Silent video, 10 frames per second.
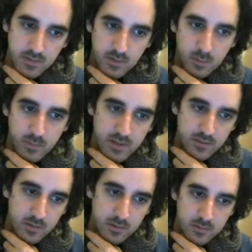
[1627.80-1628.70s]
think we might
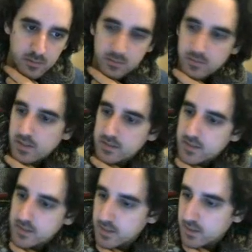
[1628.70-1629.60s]
have gone too far
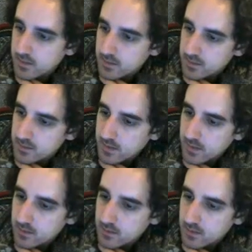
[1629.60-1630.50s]
darkening this
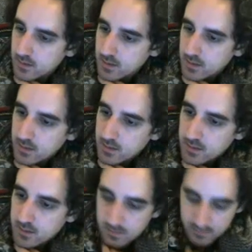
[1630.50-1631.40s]
guy though.
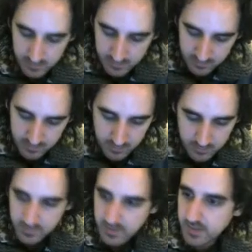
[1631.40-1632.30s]
I think this can
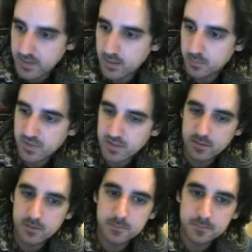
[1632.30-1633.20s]
go back up a
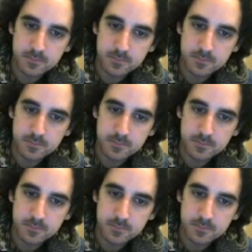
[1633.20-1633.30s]
little.